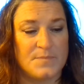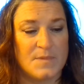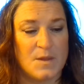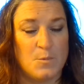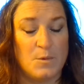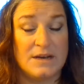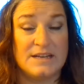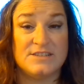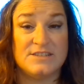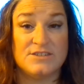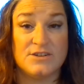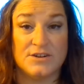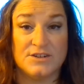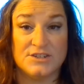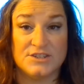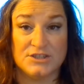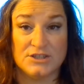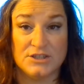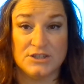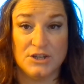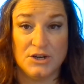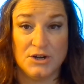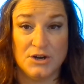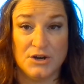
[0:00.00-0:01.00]
what I started
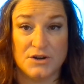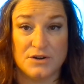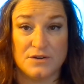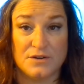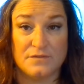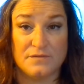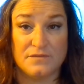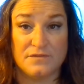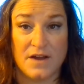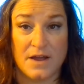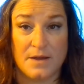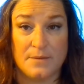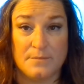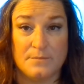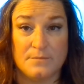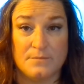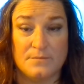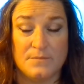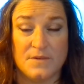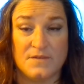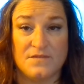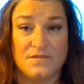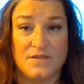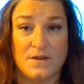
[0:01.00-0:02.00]
to learn
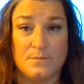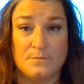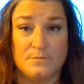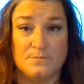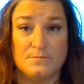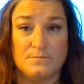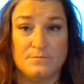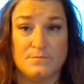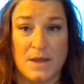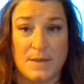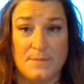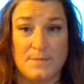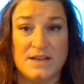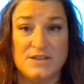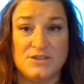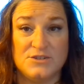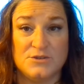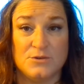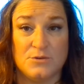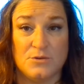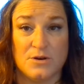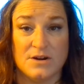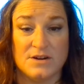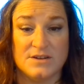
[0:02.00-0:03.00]
from my
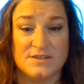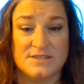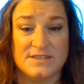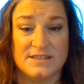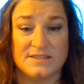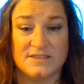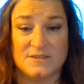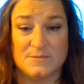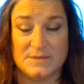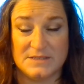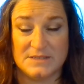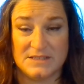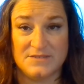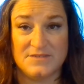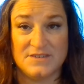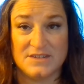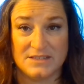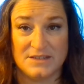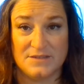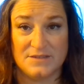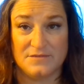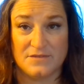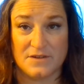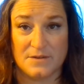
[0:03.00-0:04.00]
mentors, and
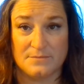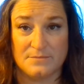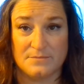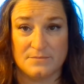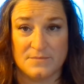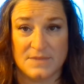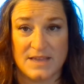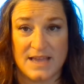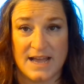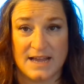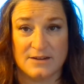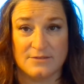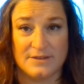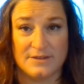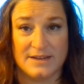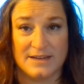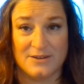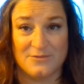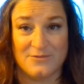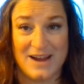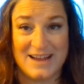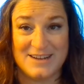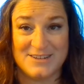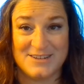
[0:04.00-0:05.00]
specifically from
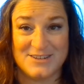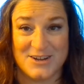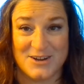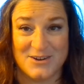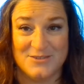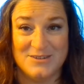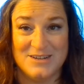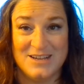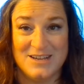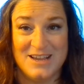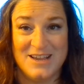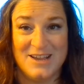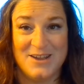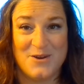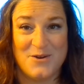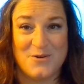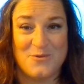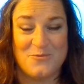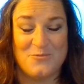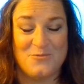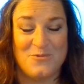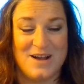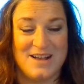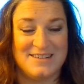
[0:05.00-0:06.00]
Katarina Rando,
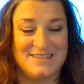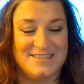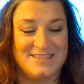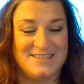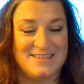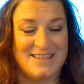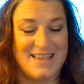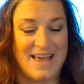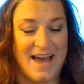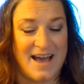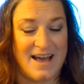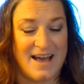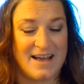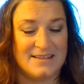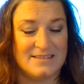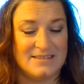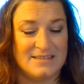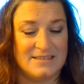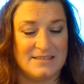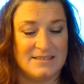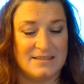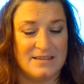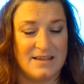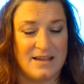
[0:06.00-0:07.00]
was
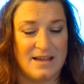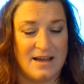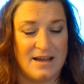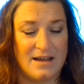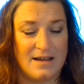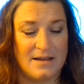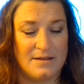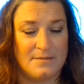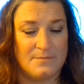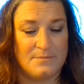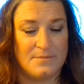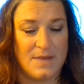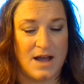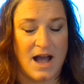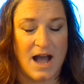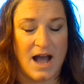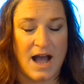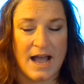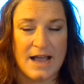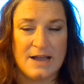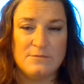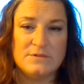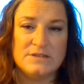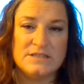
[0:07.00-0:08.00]
that
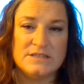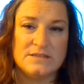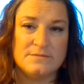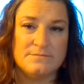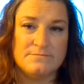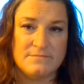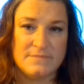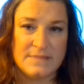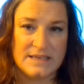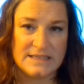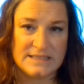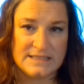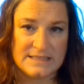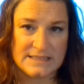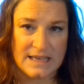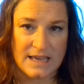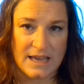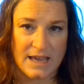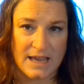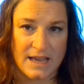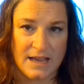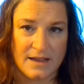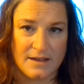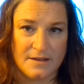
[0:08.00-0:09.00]
I was
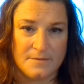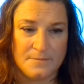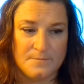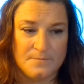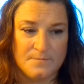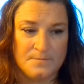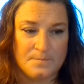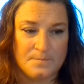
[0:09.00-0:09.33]
missing